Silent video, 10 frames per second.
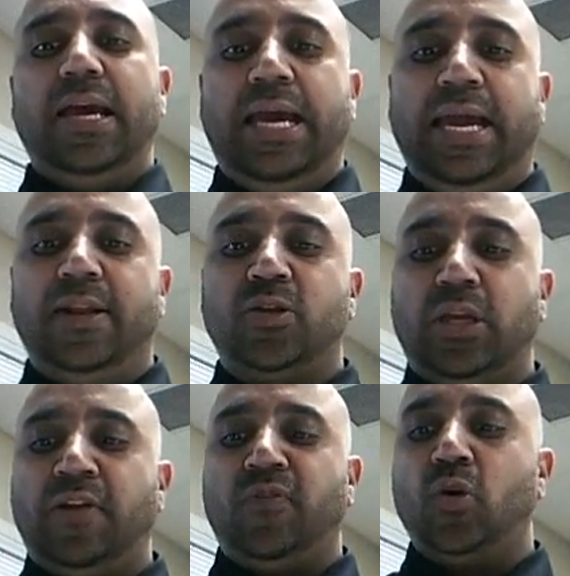And as
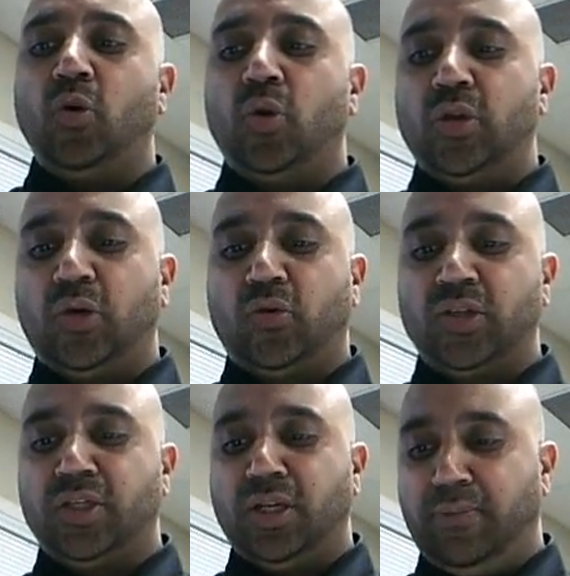if you go to the
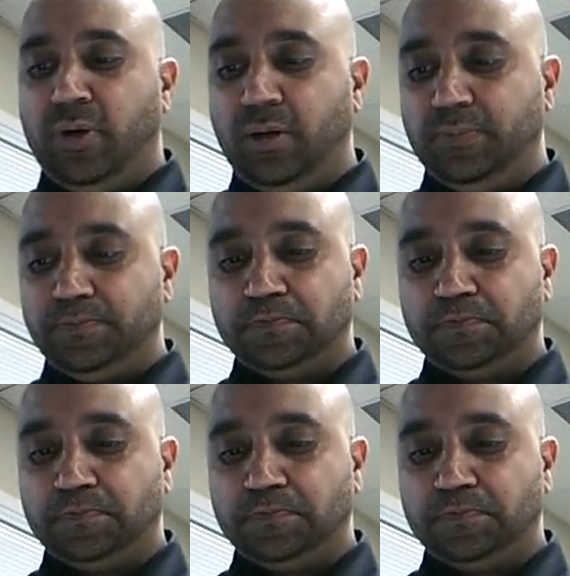question number,